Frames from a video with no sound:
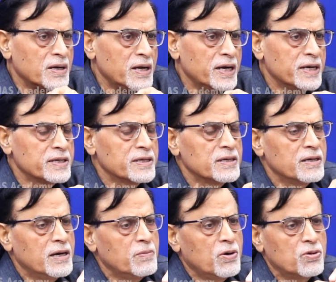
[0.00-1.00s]
And
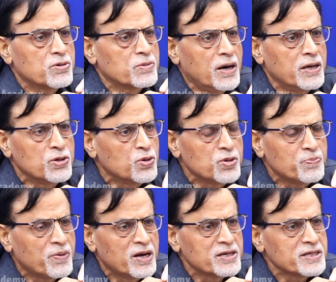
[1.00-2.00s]
about unknown
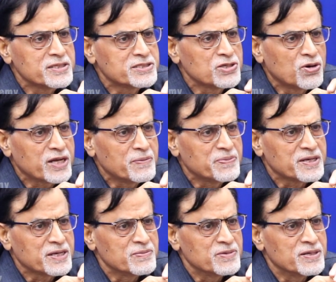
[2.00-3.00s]
part, it's not
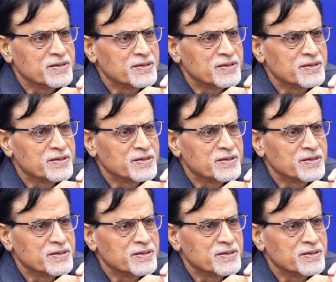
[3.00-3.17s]
applicable.